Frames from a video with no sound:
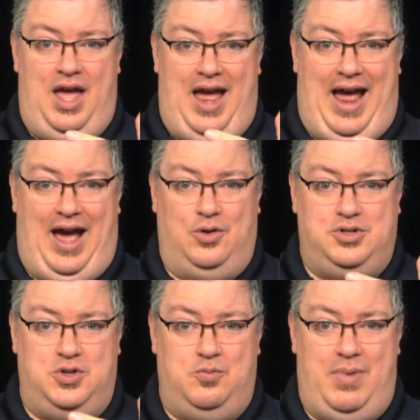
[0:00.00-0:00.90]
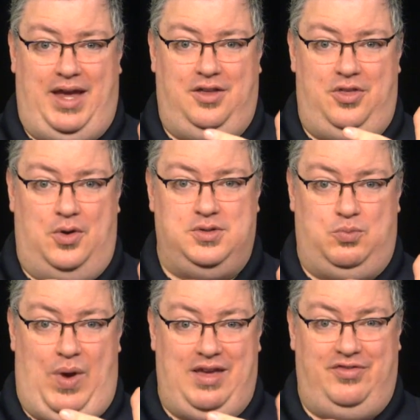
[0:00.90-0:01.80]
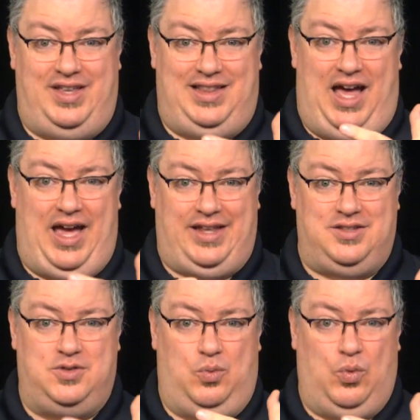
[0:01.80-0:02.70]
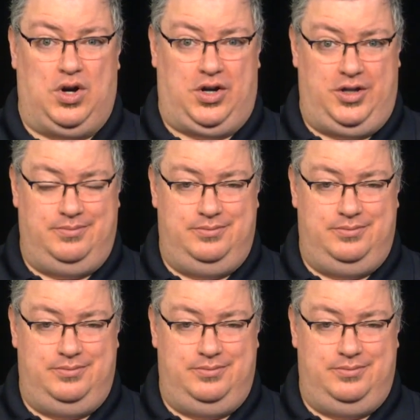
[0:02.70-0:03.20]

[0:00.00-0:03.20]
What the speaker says: how to make those wavy lines work.